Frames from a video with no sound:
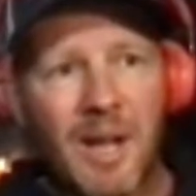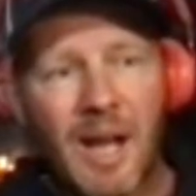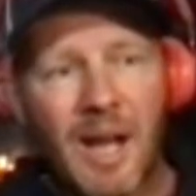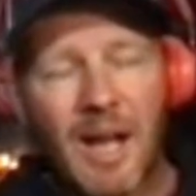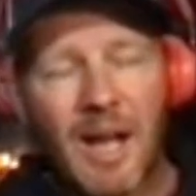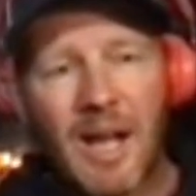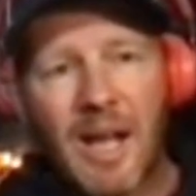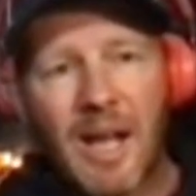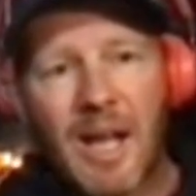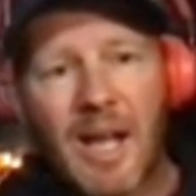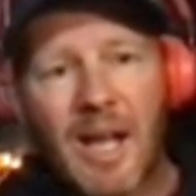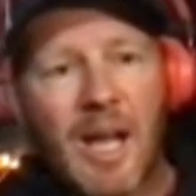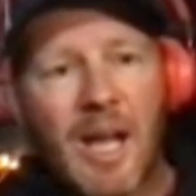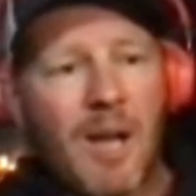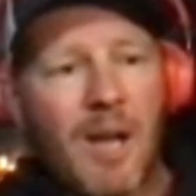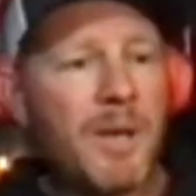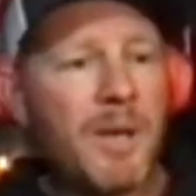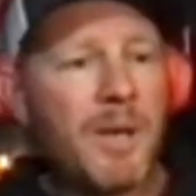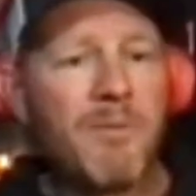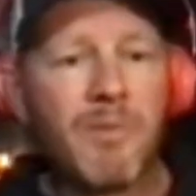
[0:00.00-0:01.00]
I've
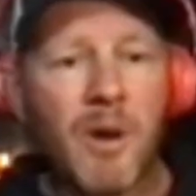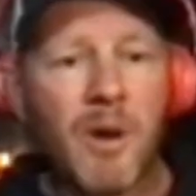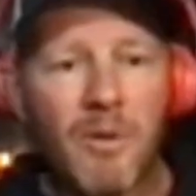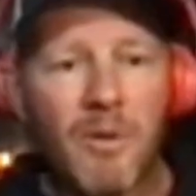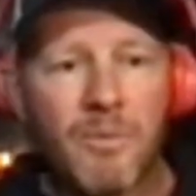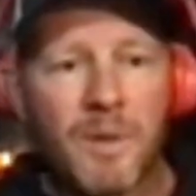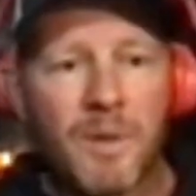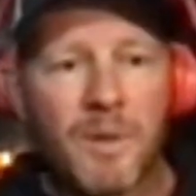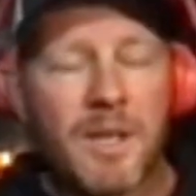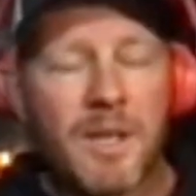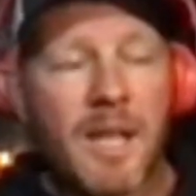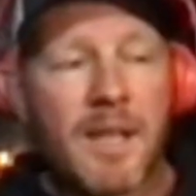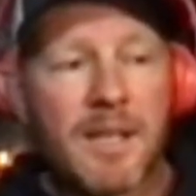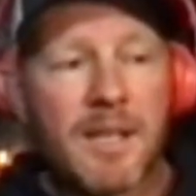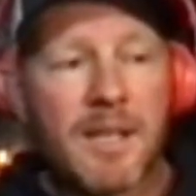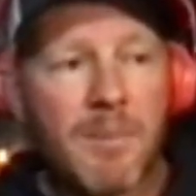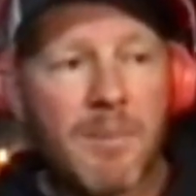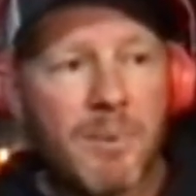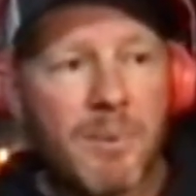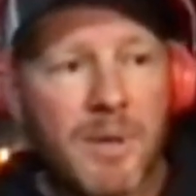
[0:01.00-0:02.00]
been involved with another
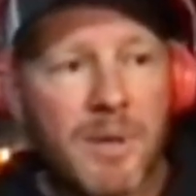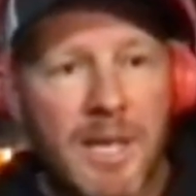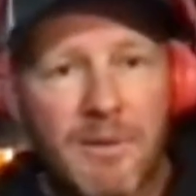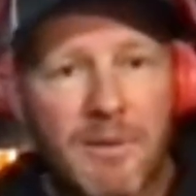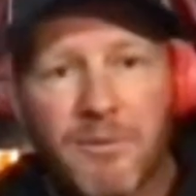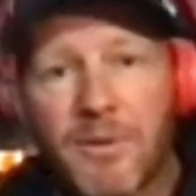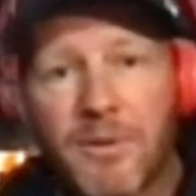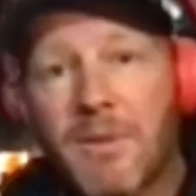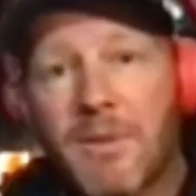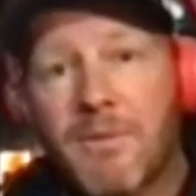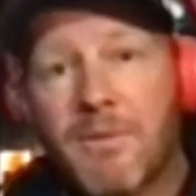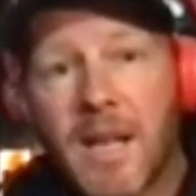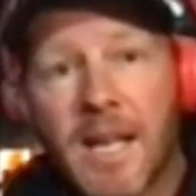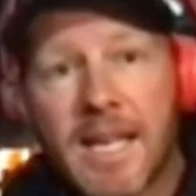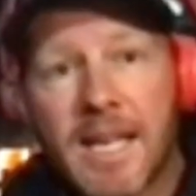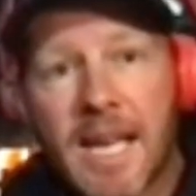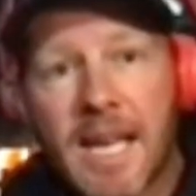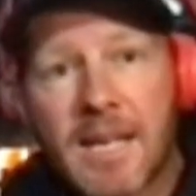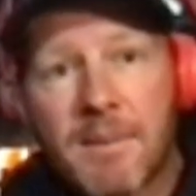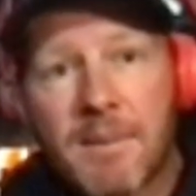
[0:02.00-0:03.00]
company, Free Flight
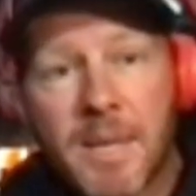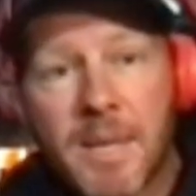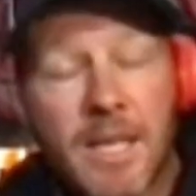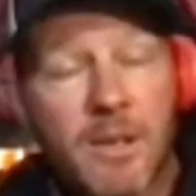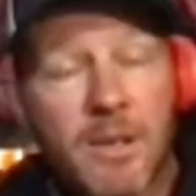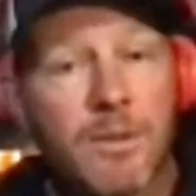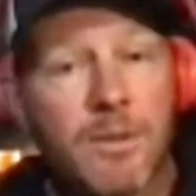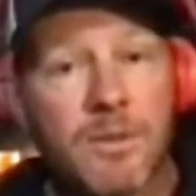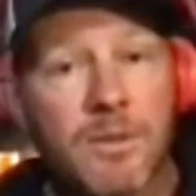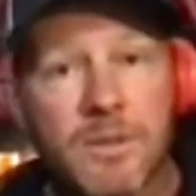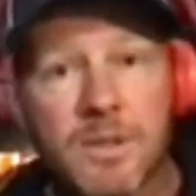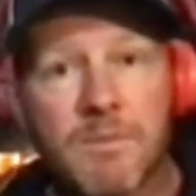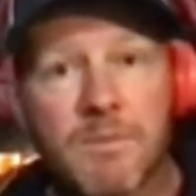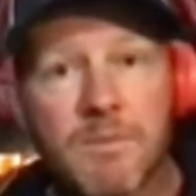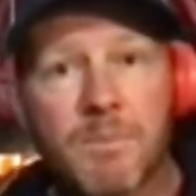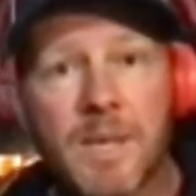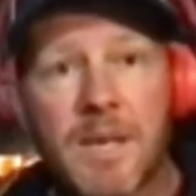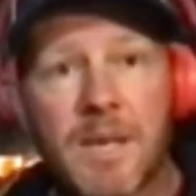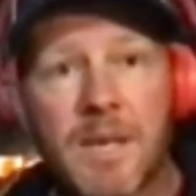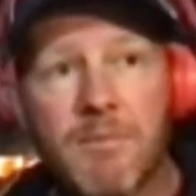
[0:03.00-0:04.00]
Academy, who's
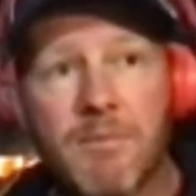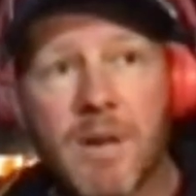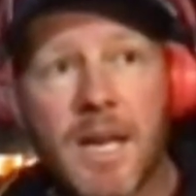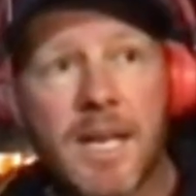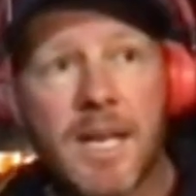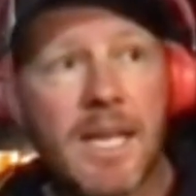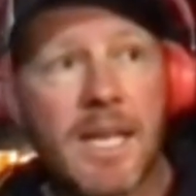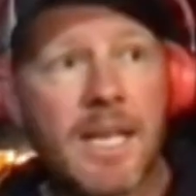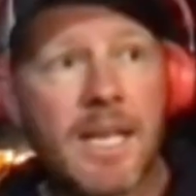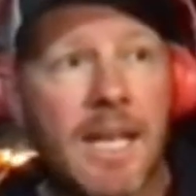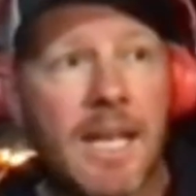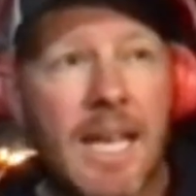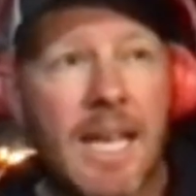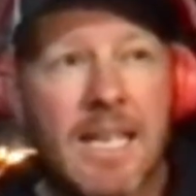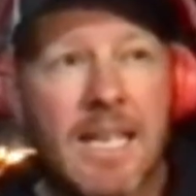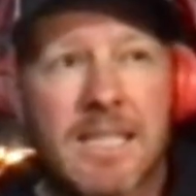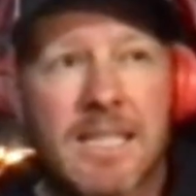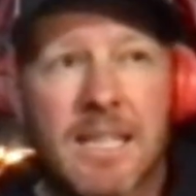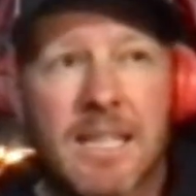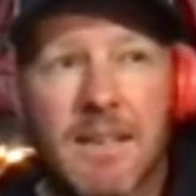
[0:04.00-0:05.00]
been running
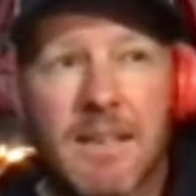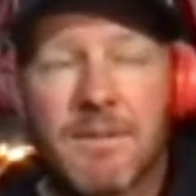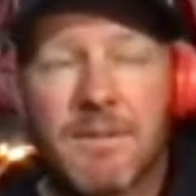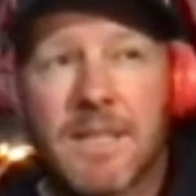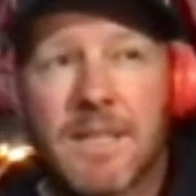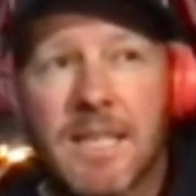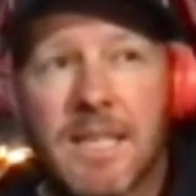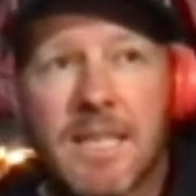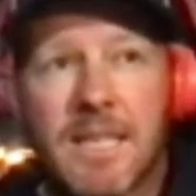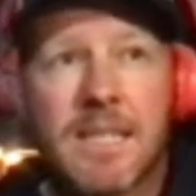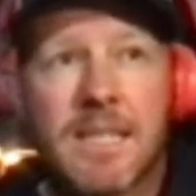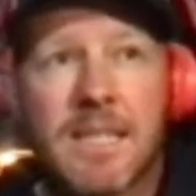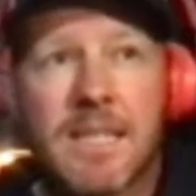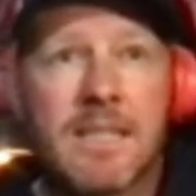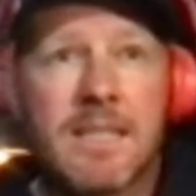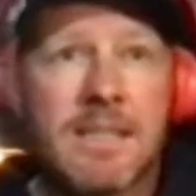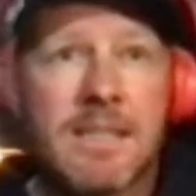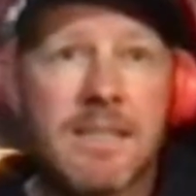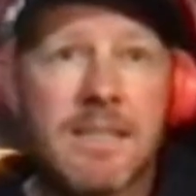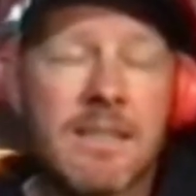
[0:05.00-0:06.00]

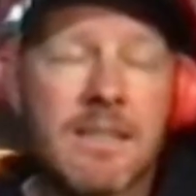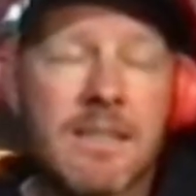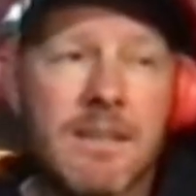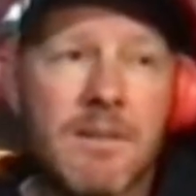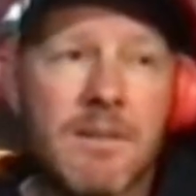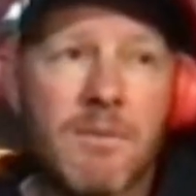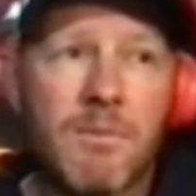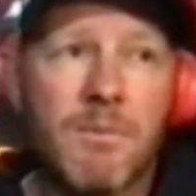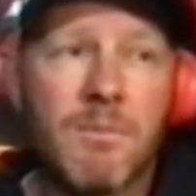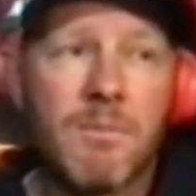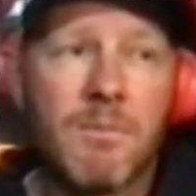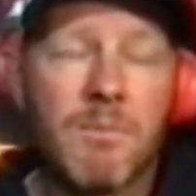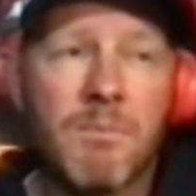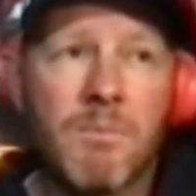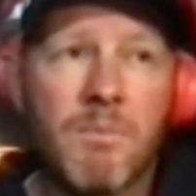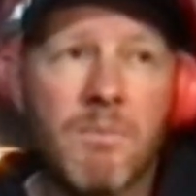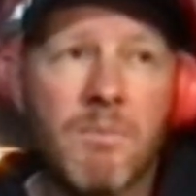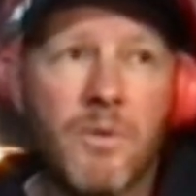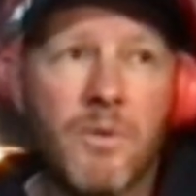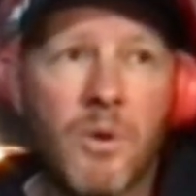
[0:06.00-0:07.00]
SIVs
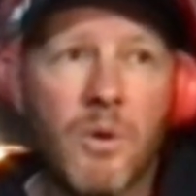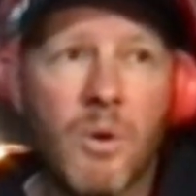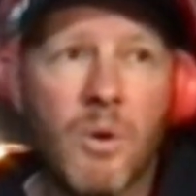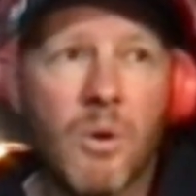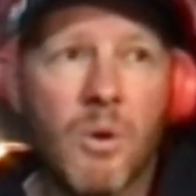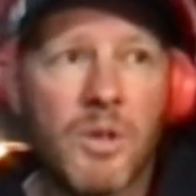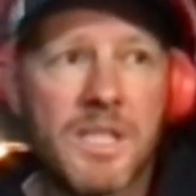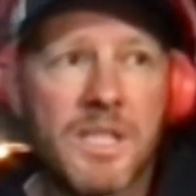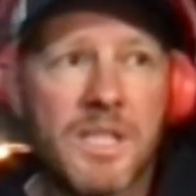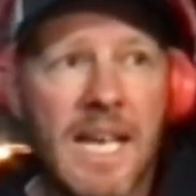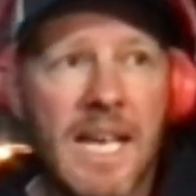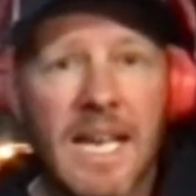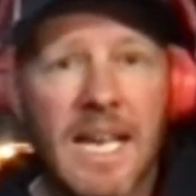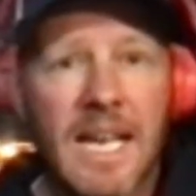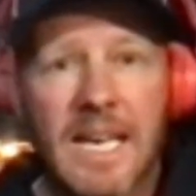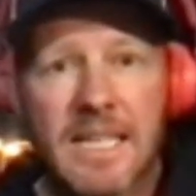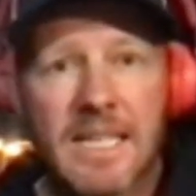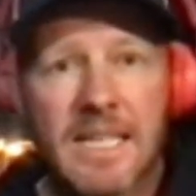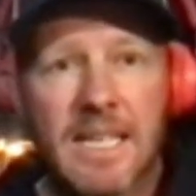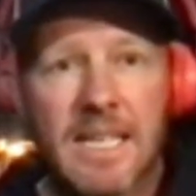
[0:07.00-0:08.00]
for
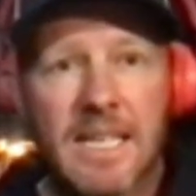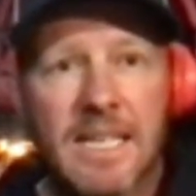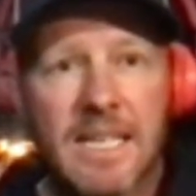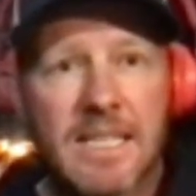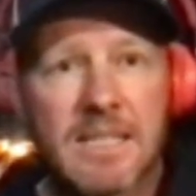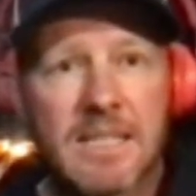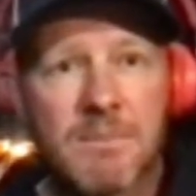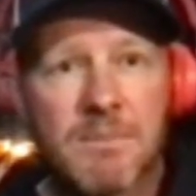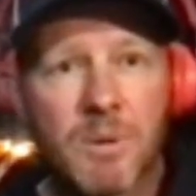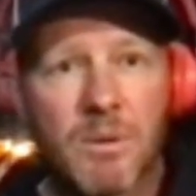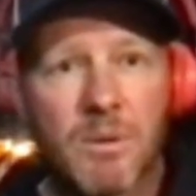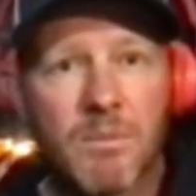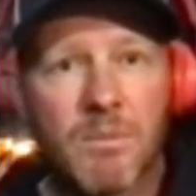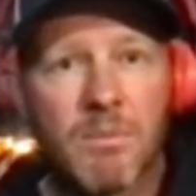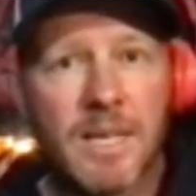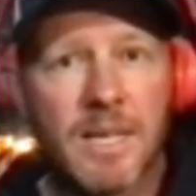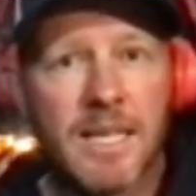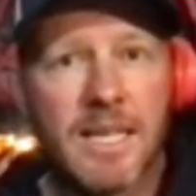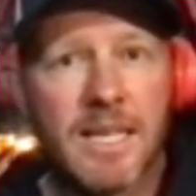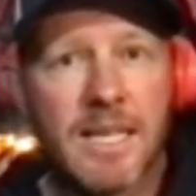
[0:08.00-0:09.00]
10 years,
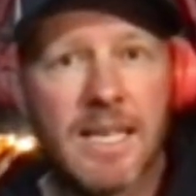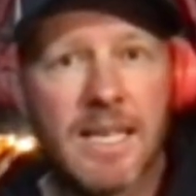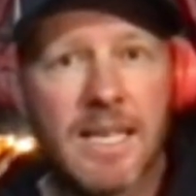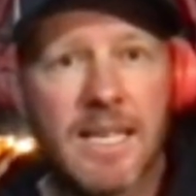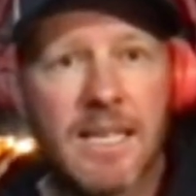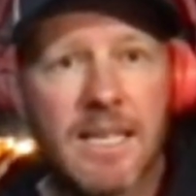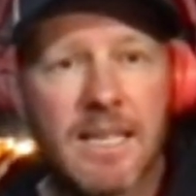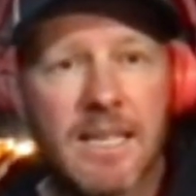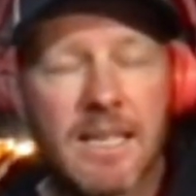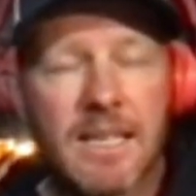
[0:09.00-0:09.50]
probably nearly.